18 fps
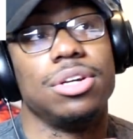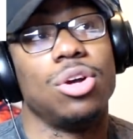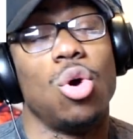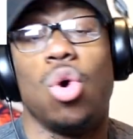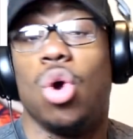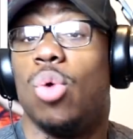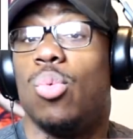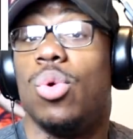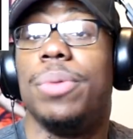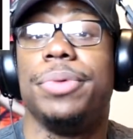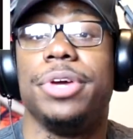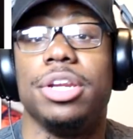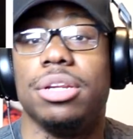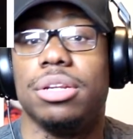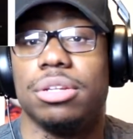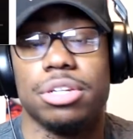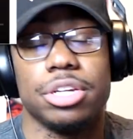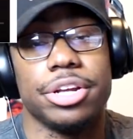Or a
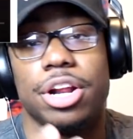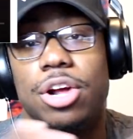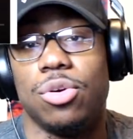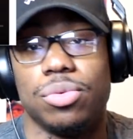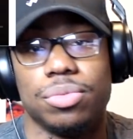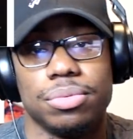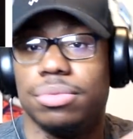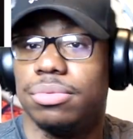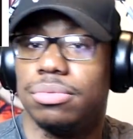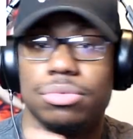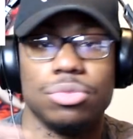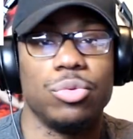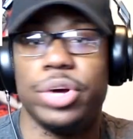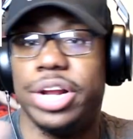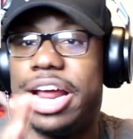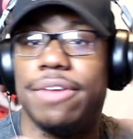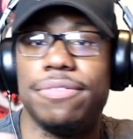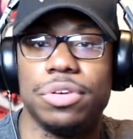woman, you know,
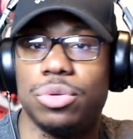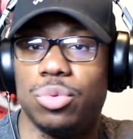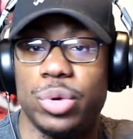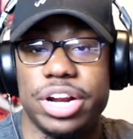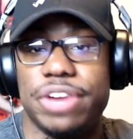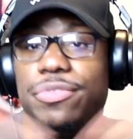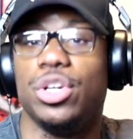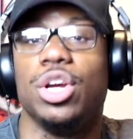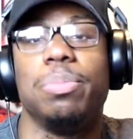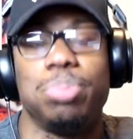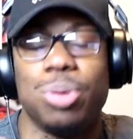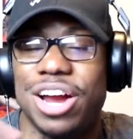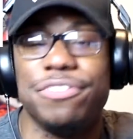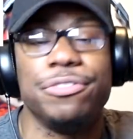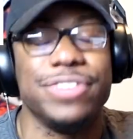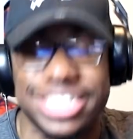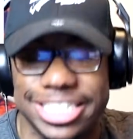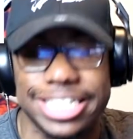whatever. Whatever your
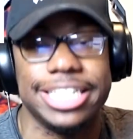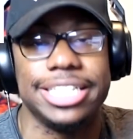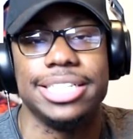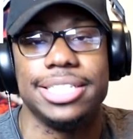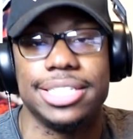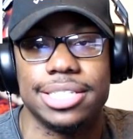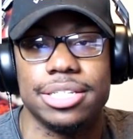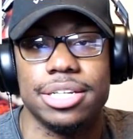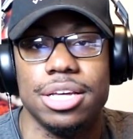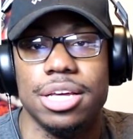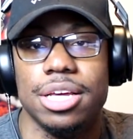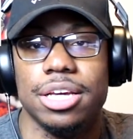preference is.